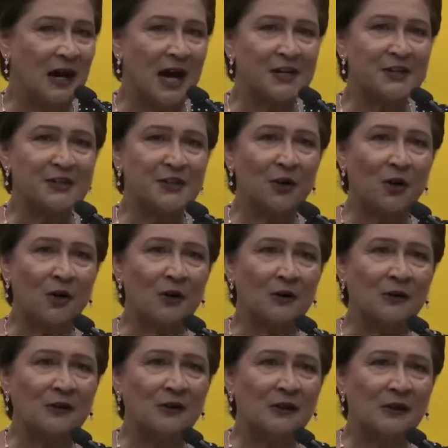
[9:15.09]
I
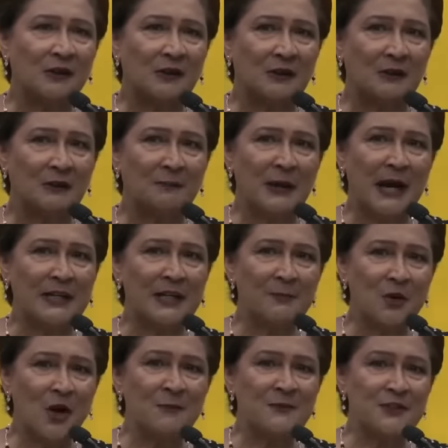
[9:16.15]
saw
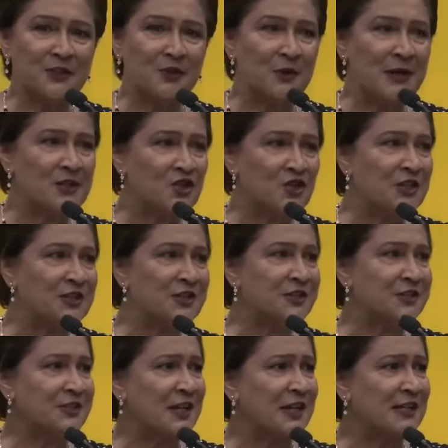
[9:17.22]
Madam Robinson Reggie
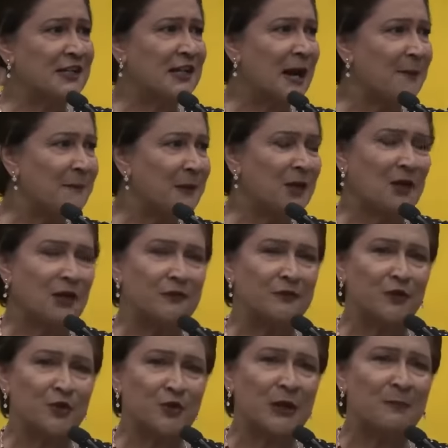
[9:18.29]
saying Kamla
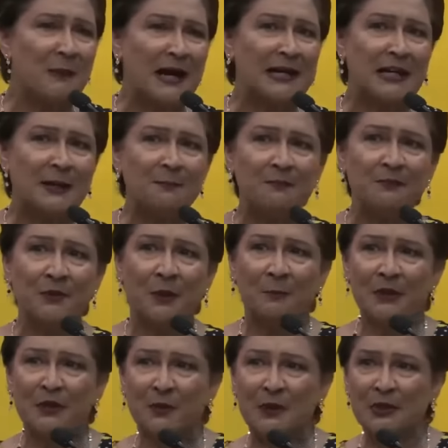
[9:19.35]
confused. Well, Madam,
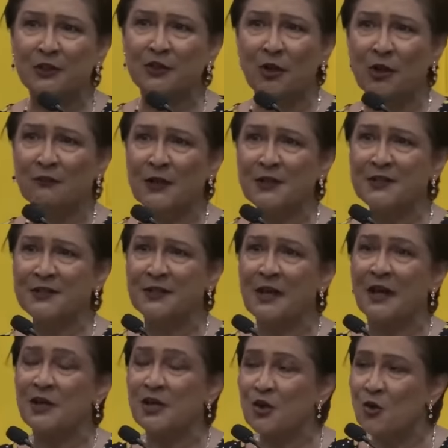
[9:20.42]
between the two of us,
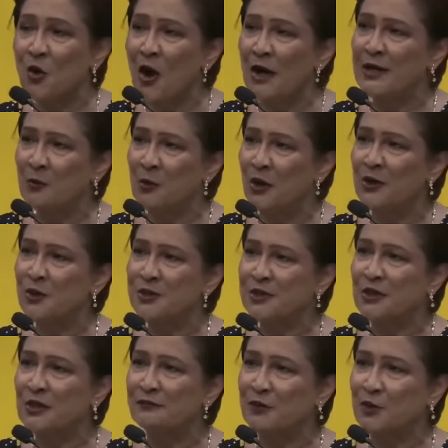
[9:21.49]
you are the one
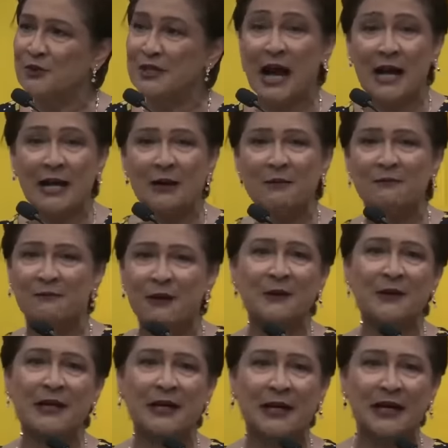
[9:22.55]
who's confused. I am
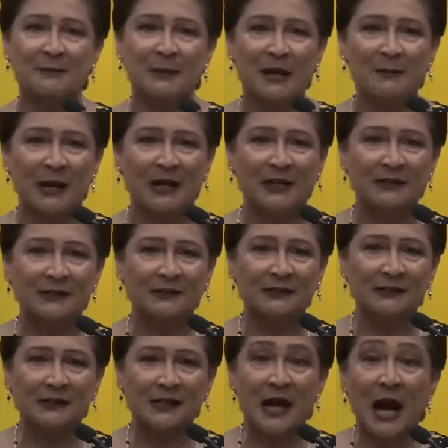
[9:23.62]
very clear in my mind.
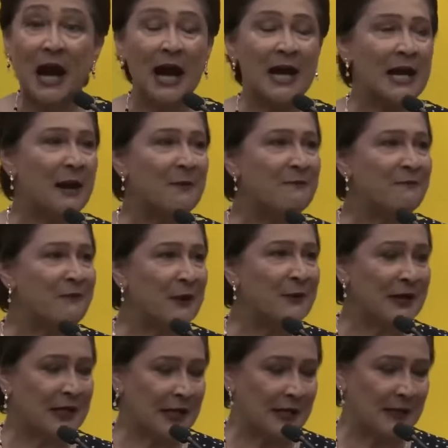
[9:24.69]
I am
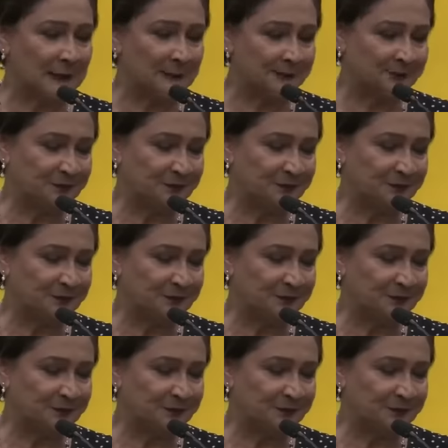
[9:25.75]
very clear.